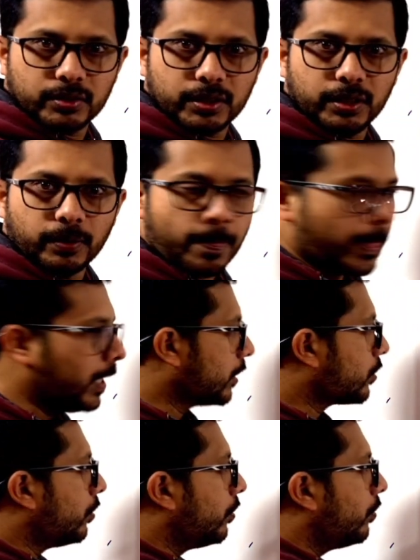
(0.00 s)
Okay,
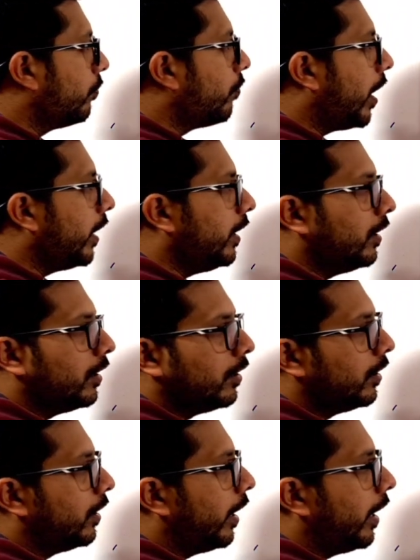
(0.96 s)
so y
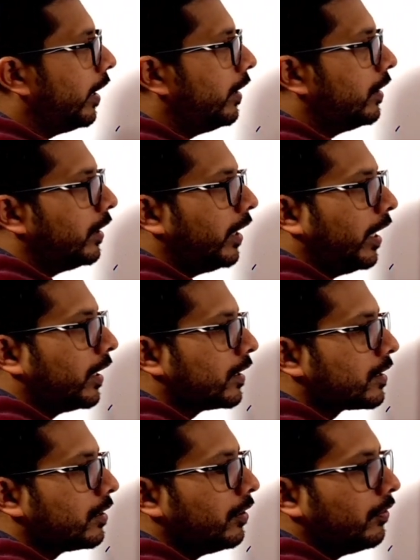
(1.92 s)
and
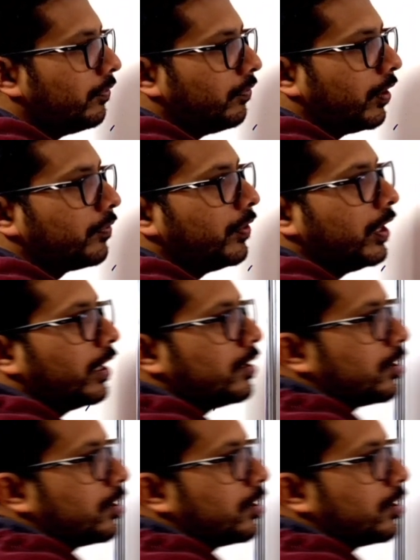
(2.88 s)
x, what we can